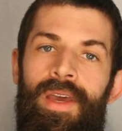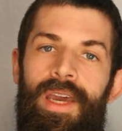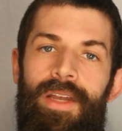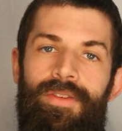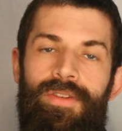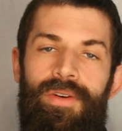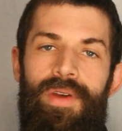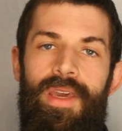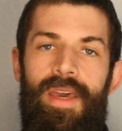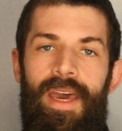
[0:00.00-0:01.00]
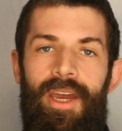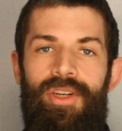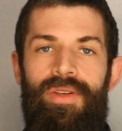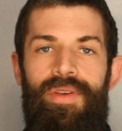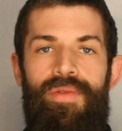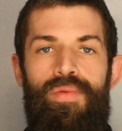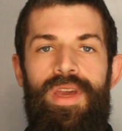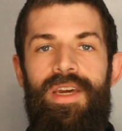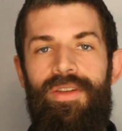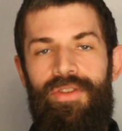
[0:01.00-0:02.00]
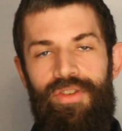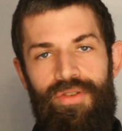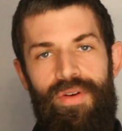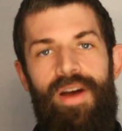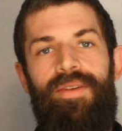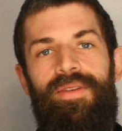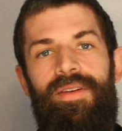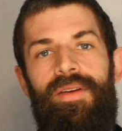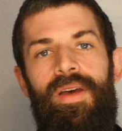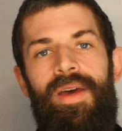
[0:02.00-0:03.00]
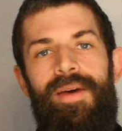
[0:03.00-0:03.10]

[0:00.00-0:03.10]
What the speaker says: And so he actually reconstructed